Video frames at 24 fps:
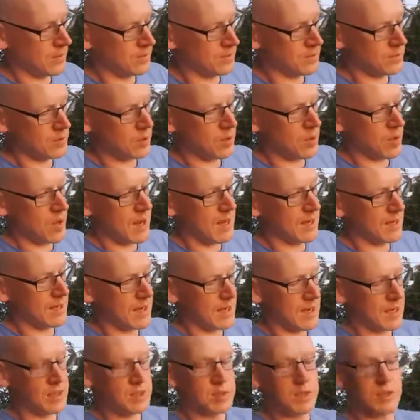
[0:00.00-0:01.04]
your
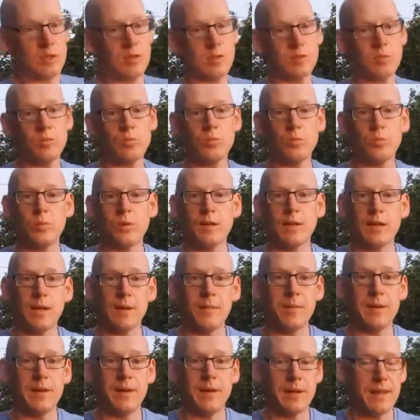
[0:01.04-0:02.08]
allocation will
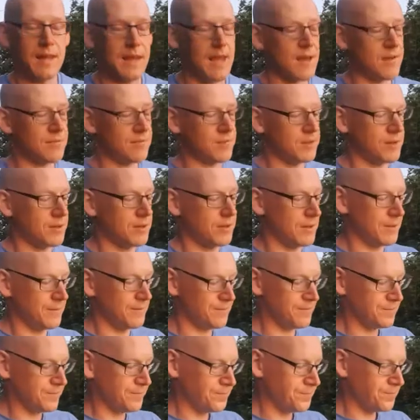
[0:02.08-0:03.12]
appear there for you.
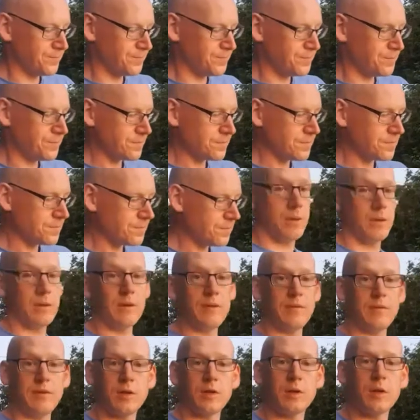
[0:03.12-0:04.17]
We'll
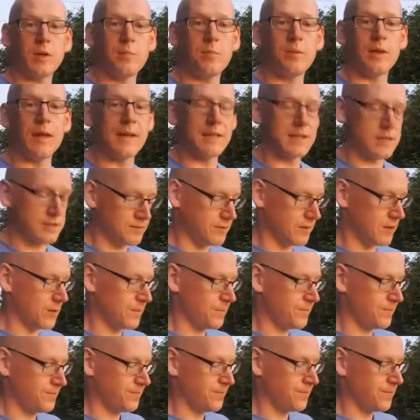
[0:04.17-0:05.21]
have a look at the plants form.
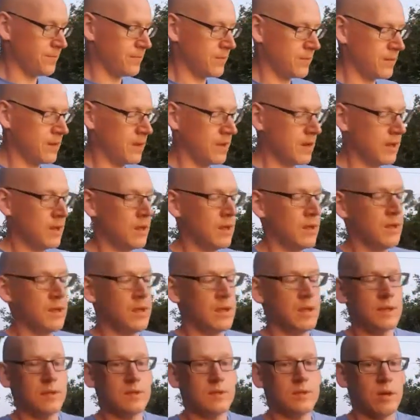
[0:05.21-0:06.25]

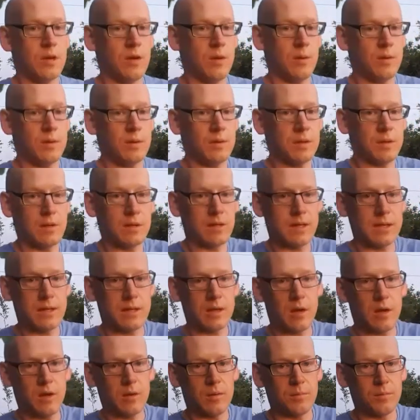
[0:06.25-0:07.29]
So I'm going to click
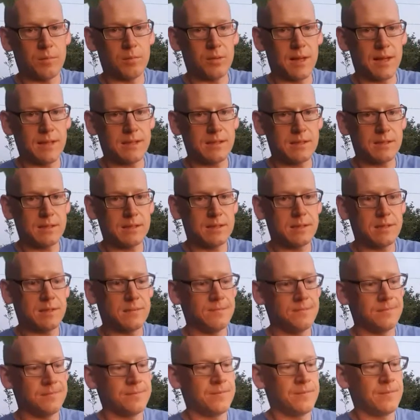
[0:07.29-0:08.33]
on plants,
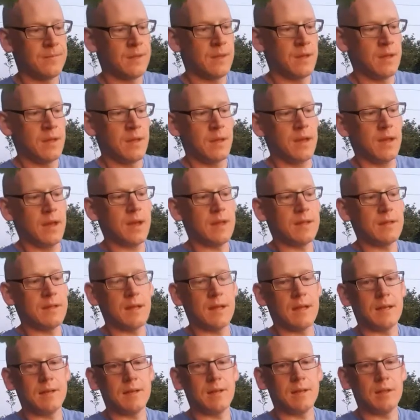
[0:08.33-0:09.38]
and
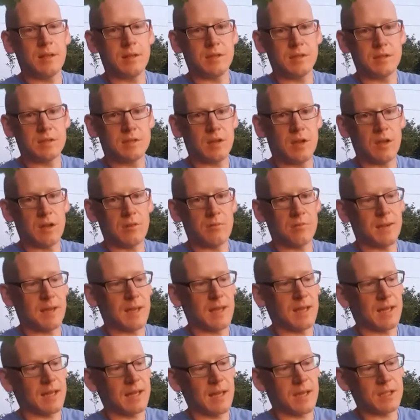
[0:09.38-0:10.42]
then it lists all of my
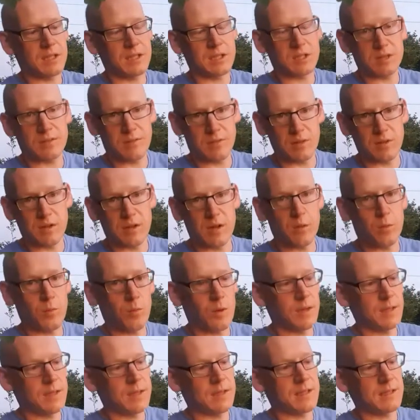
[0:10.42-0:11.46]
allocations. I've only got
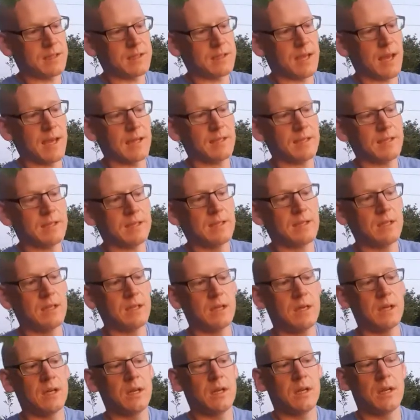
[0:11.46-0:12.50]
one in this case,
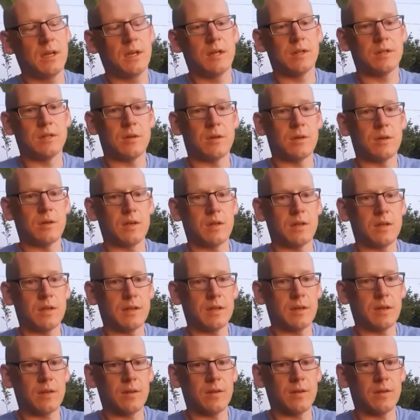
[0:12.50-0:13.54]
so I can
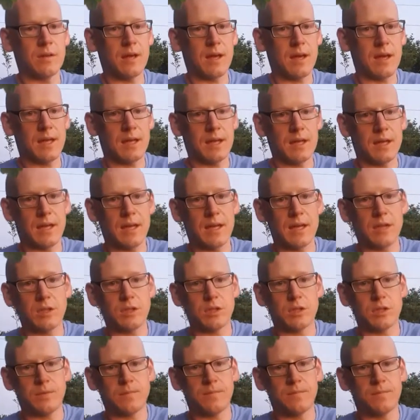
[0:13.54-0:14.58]
click on that
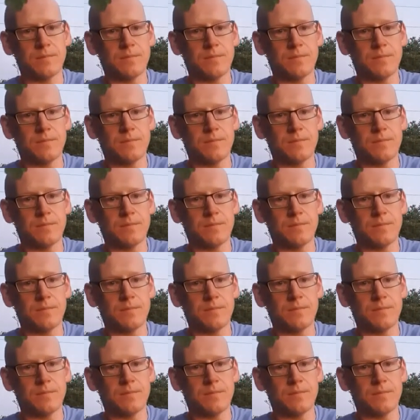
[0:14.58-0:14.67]
allocation.